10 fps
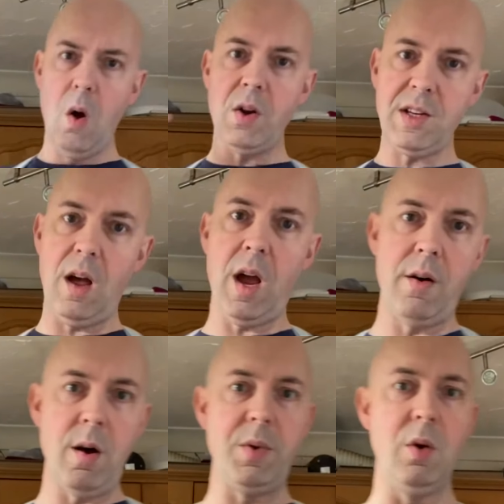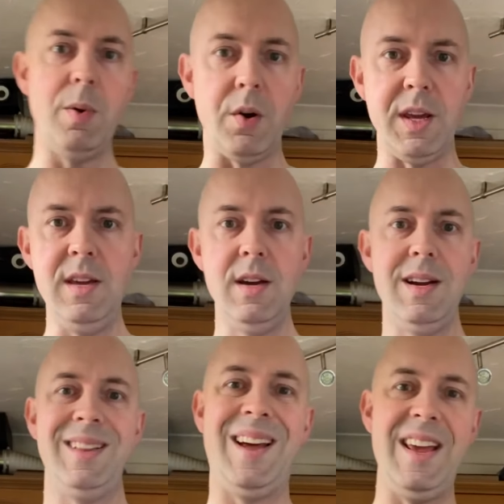higher up your body
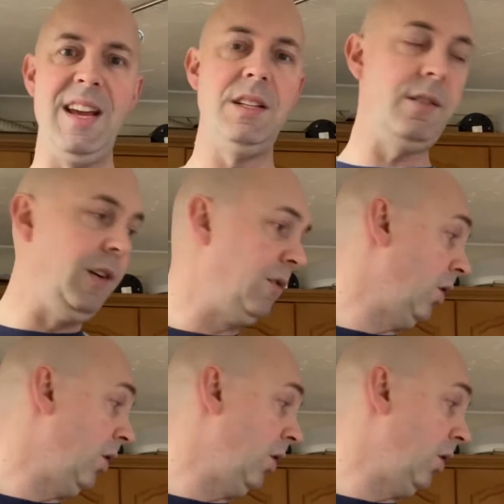than it is if you've got